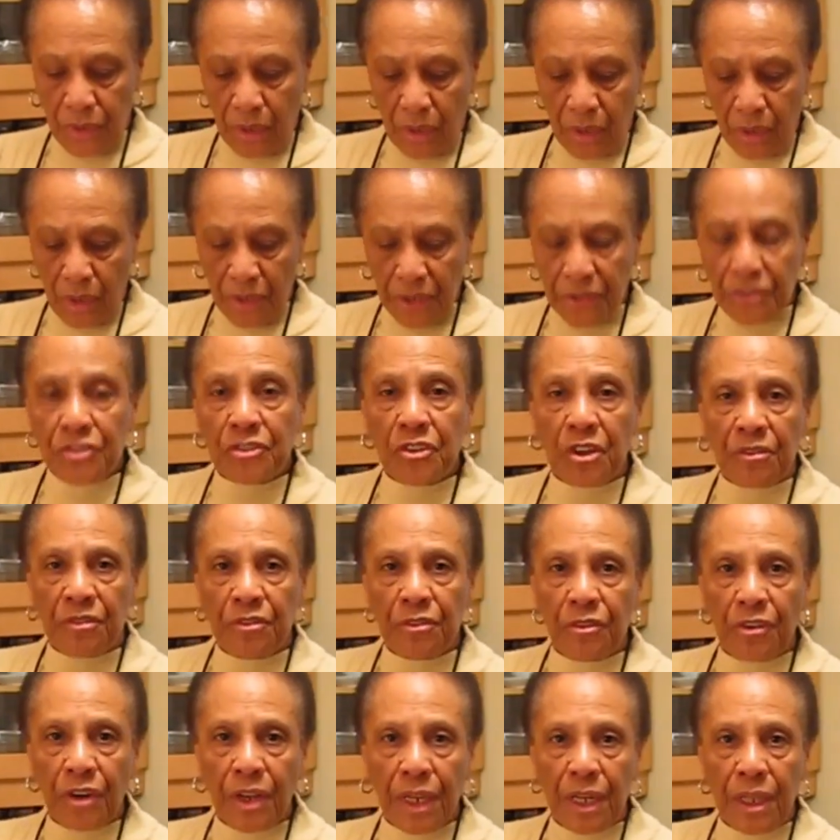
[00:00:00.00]
all the stuff
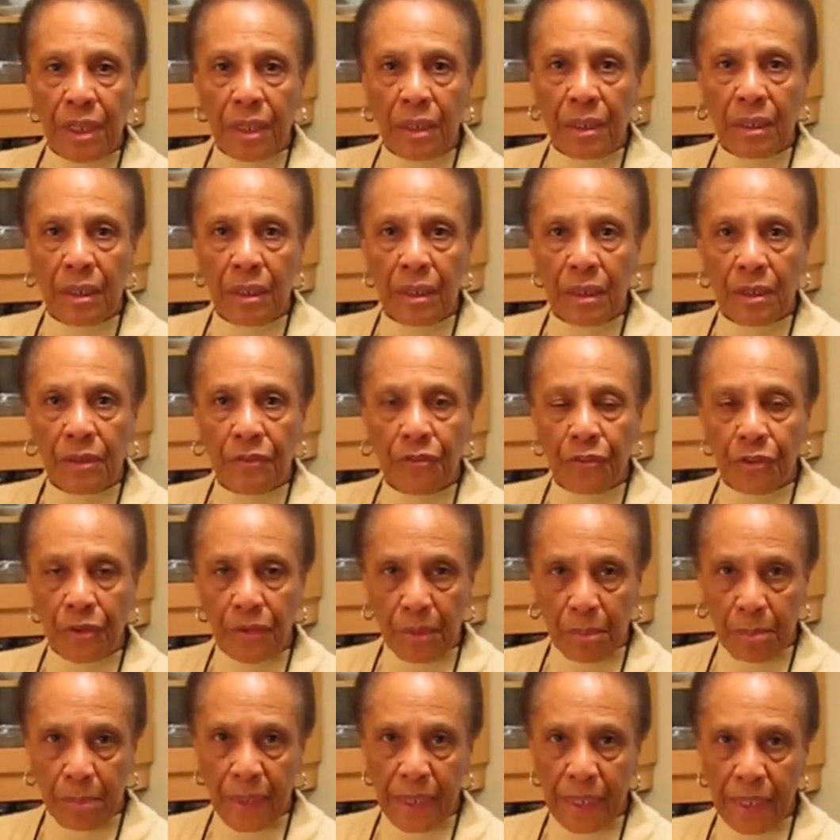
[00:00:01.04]
ready for the
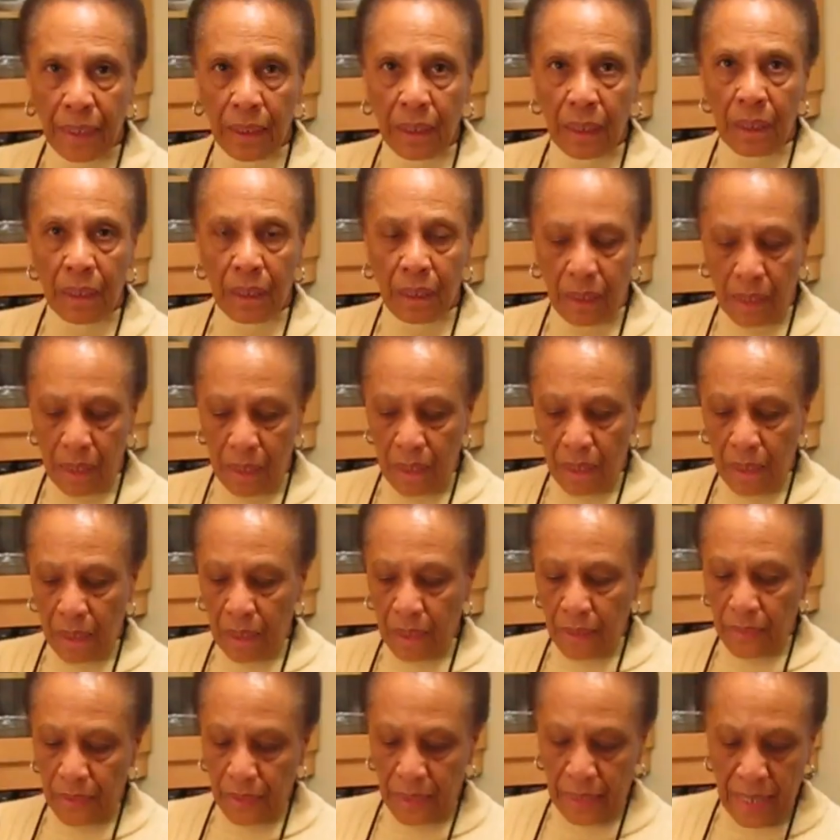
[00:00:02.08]
pickle.
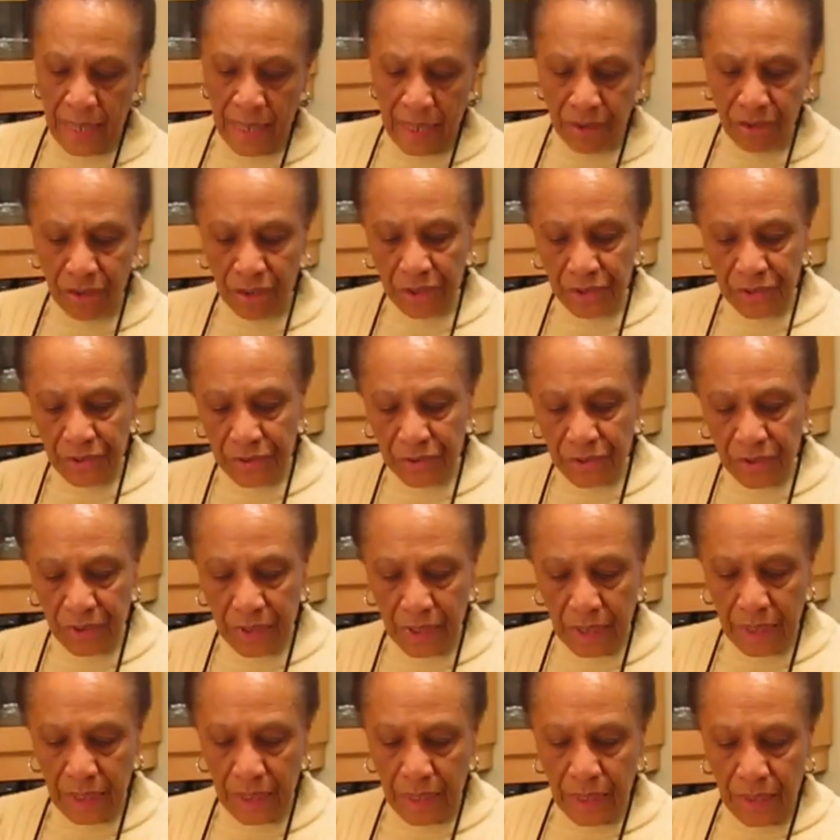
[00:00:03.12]
The carrots,
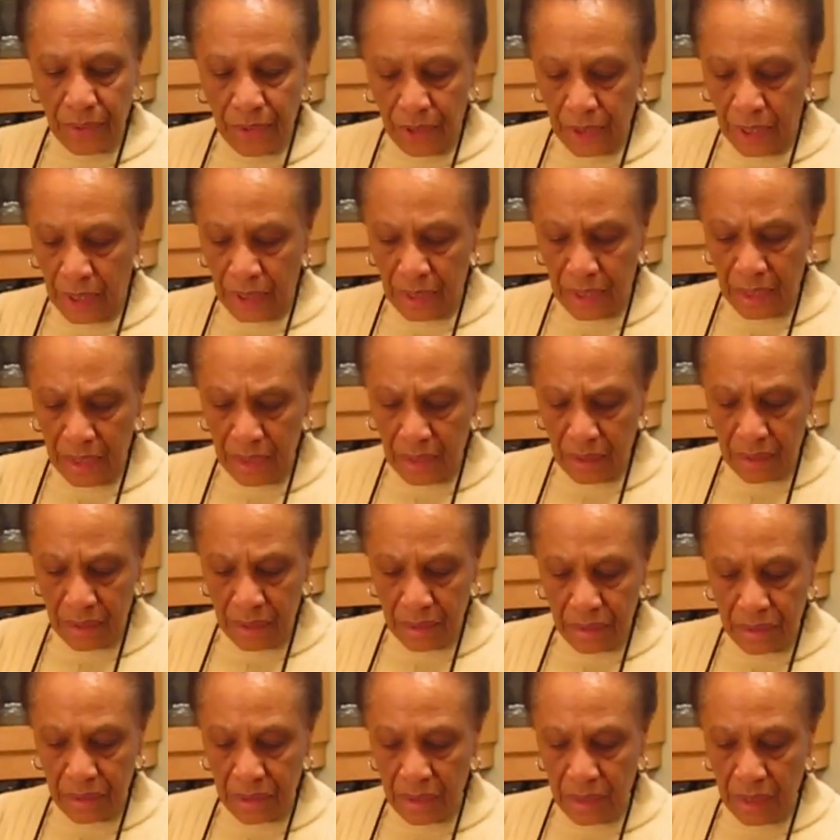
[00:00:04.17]
the
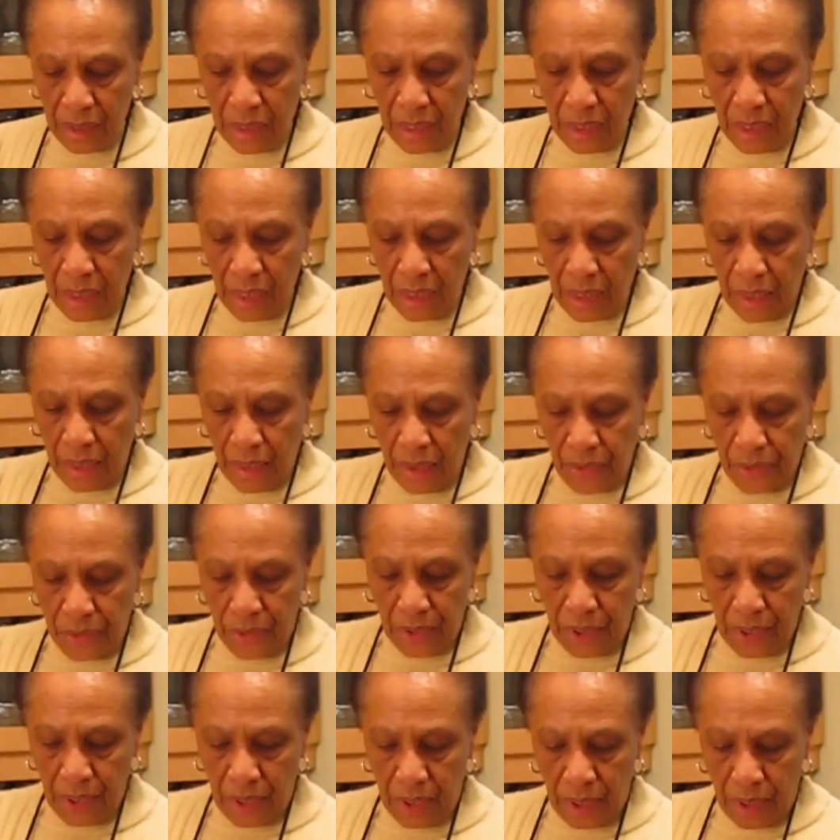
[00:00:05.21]
onions,
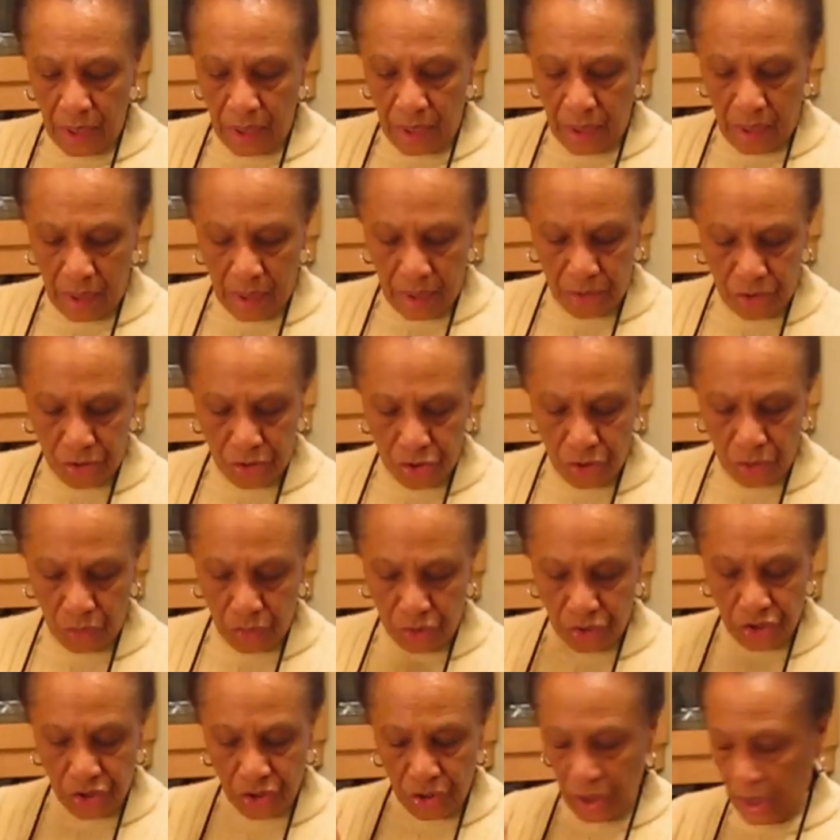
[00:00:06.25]
the
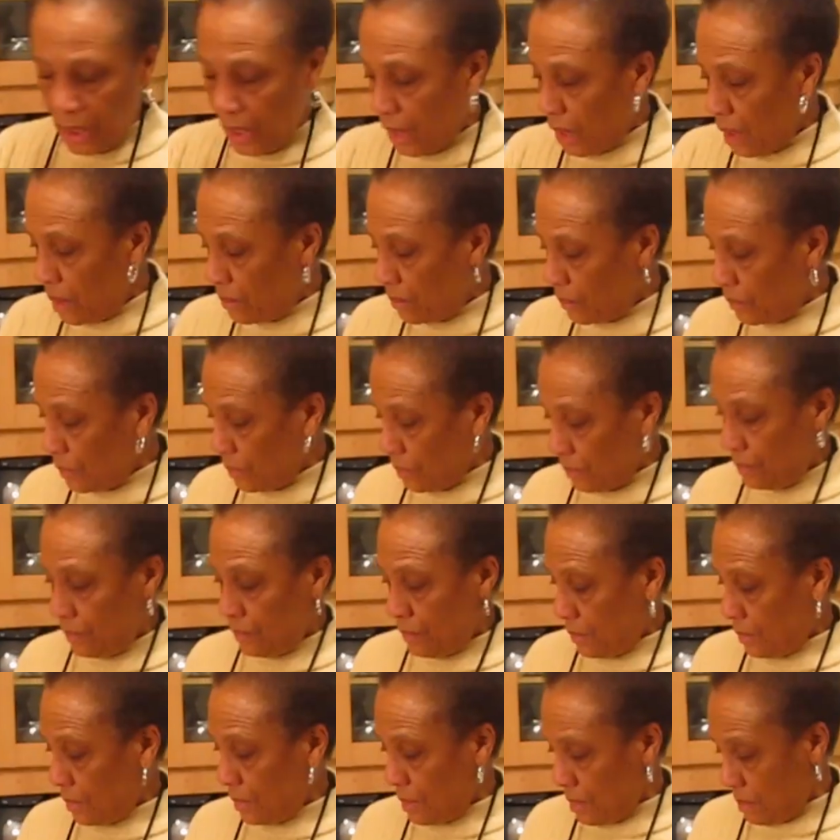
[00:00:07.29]
chocho, and
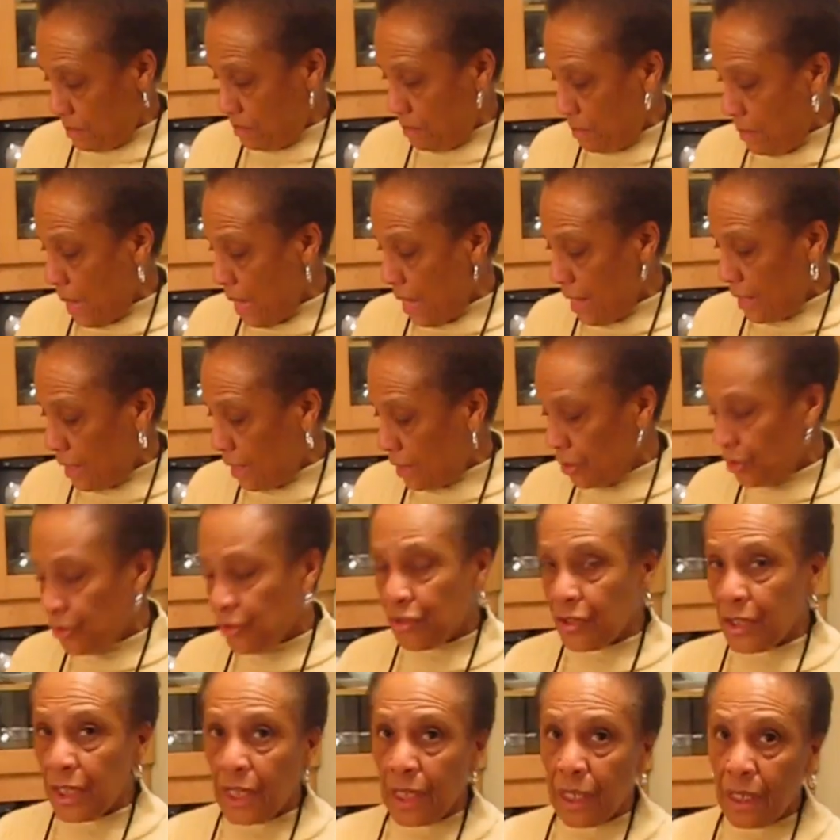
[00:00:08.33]
the main
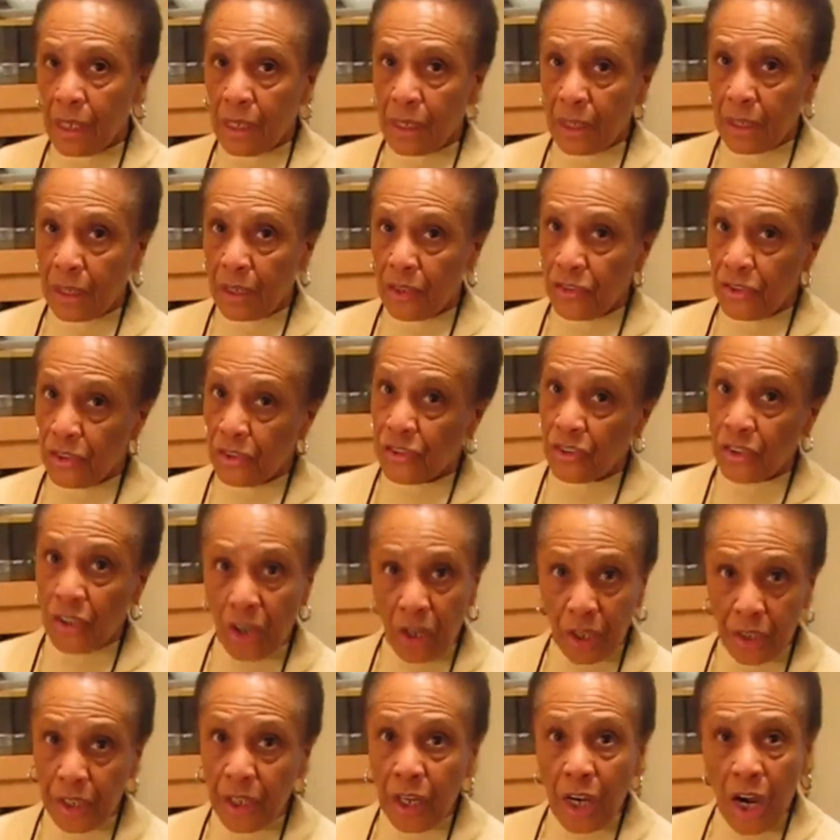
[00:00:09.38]
ingredient, because it's
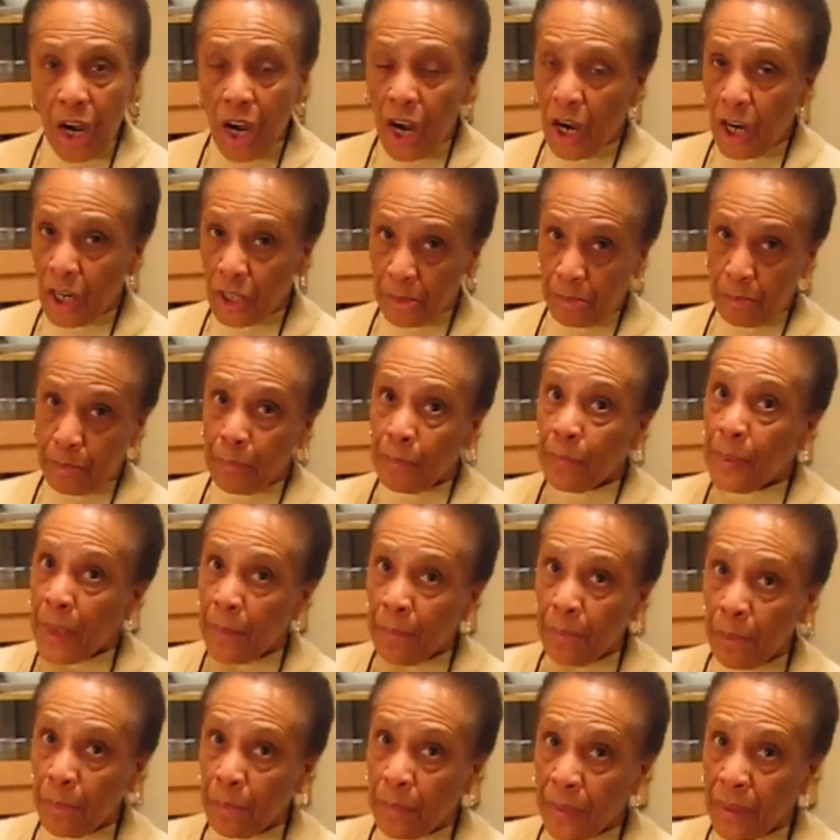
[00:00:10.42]
called hot
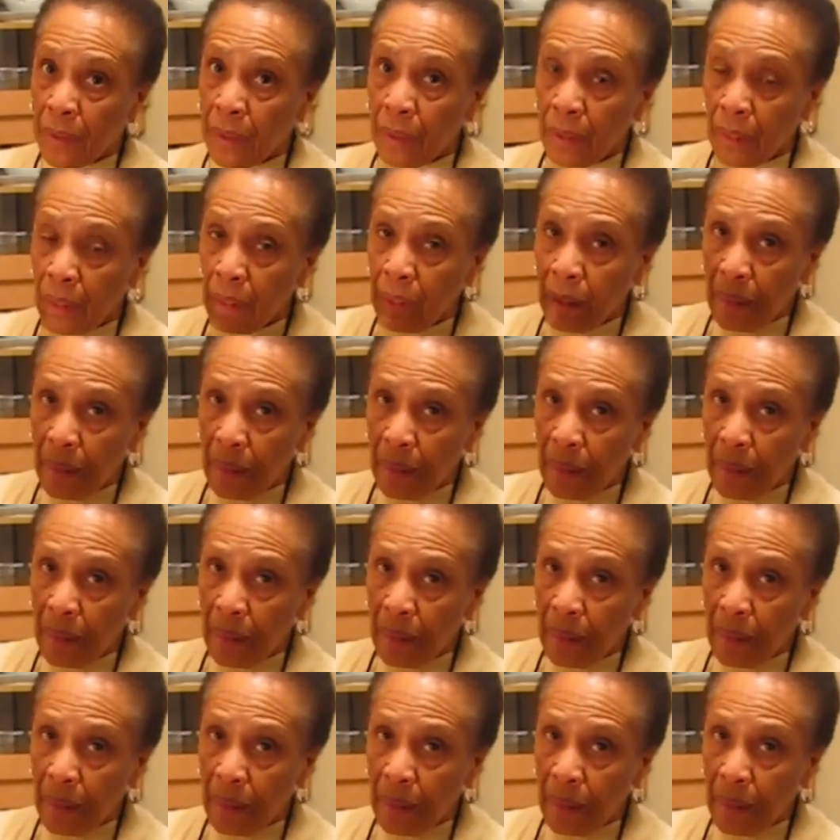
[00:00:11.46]
pepper pickle,